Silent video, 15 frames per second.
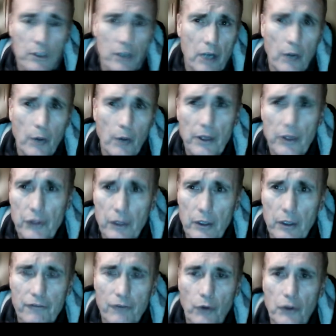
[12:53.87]
already a third
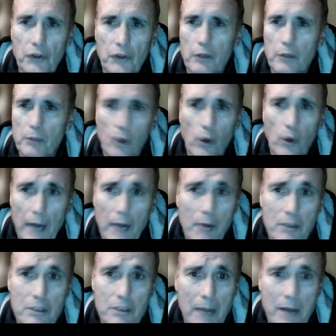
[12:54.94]
and fourth year pro, and I
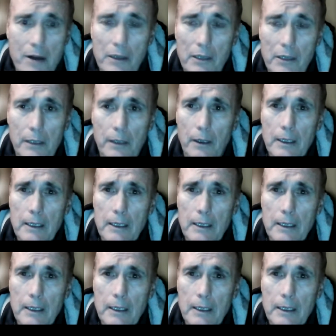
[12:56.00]
was a minor leaguer.